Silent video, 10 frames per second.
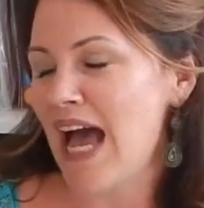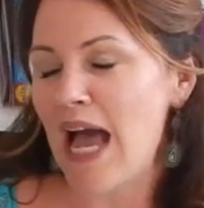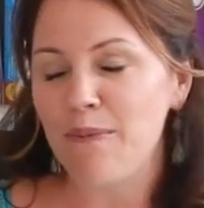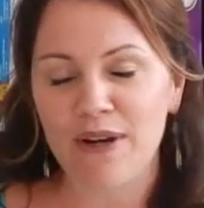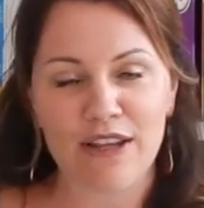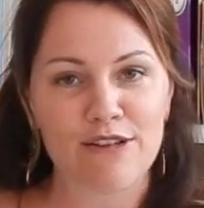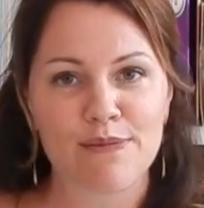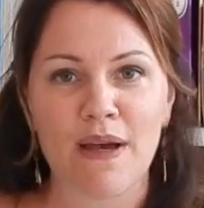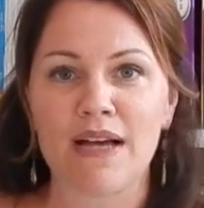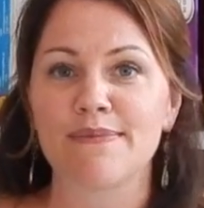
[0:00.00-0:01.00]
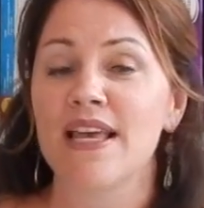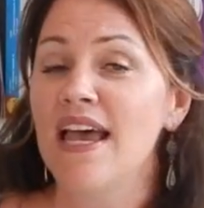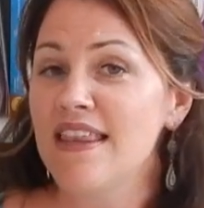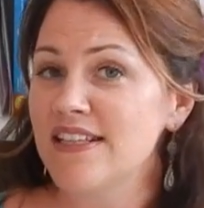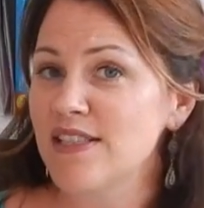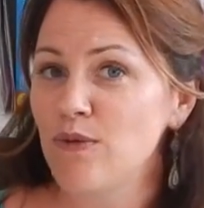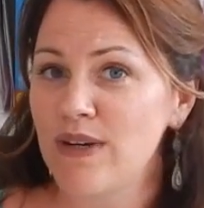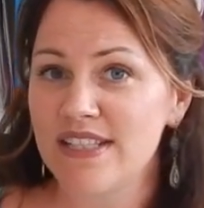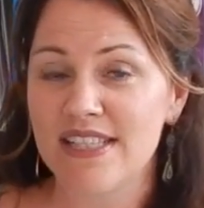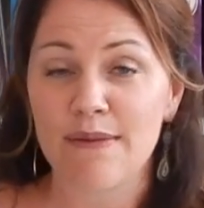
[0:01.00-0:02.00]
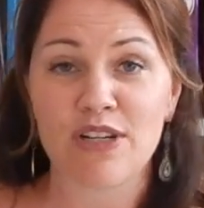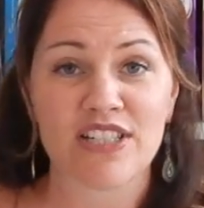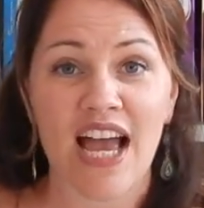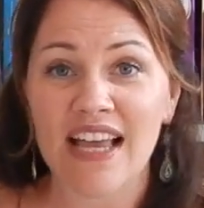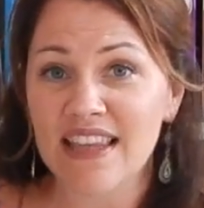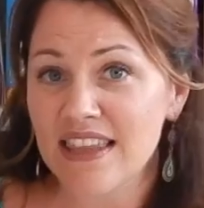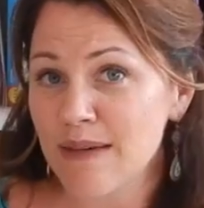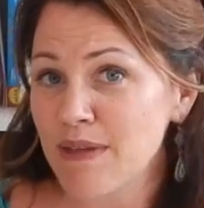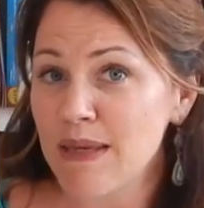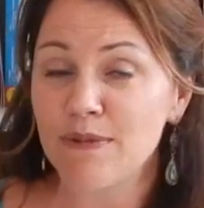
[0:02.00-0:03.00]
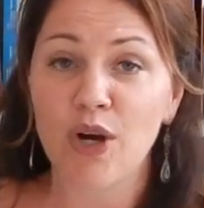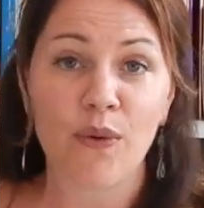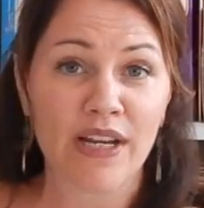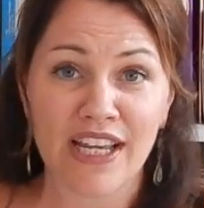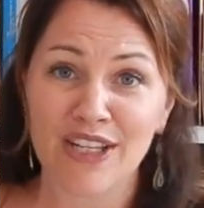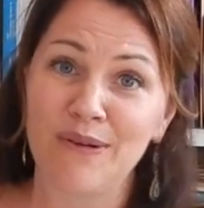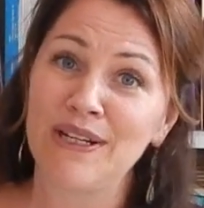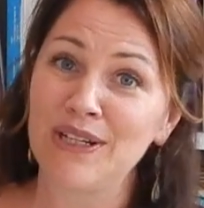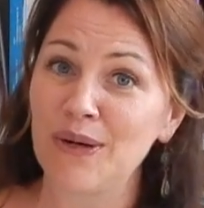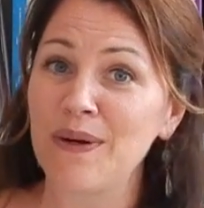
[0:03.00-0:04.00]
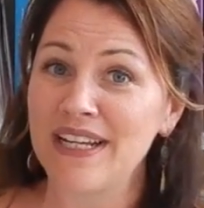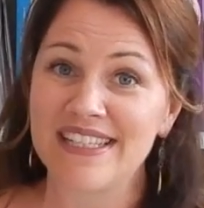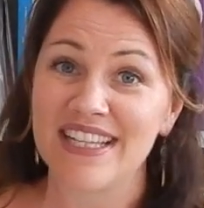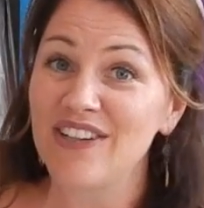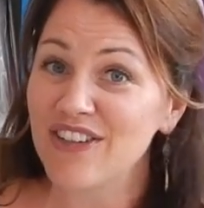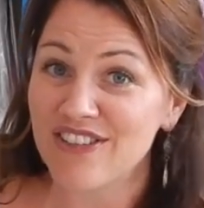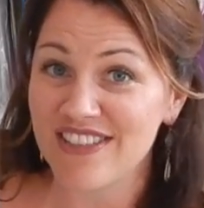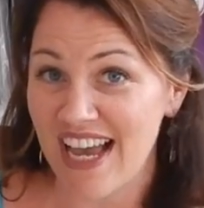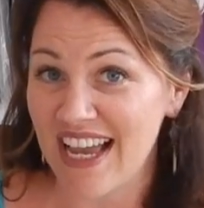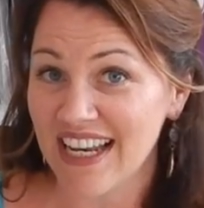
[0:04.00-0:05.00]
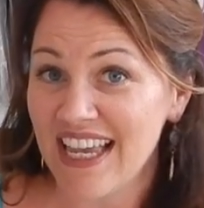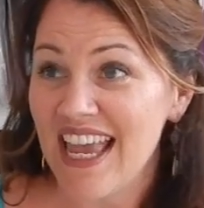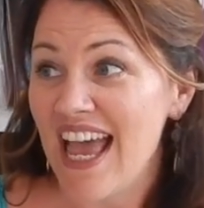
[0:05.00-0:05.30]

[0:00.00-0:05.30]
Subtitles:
I'm one of those moms. That's the one subject. I let them keep going and going and going until they're done